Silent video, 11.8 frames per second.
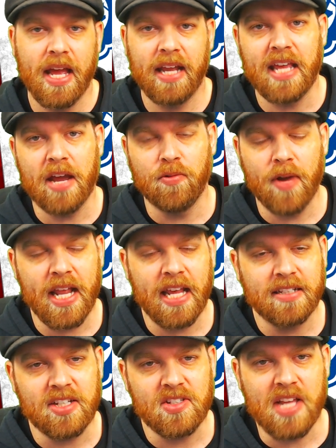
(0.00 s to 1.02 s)
and get
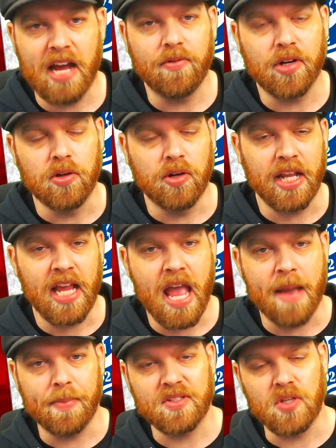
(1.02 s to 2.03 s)
ready to start recording
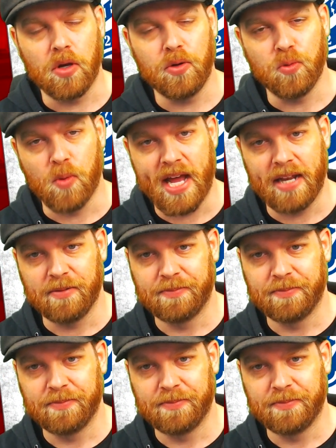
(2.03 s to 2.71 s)
episode 1.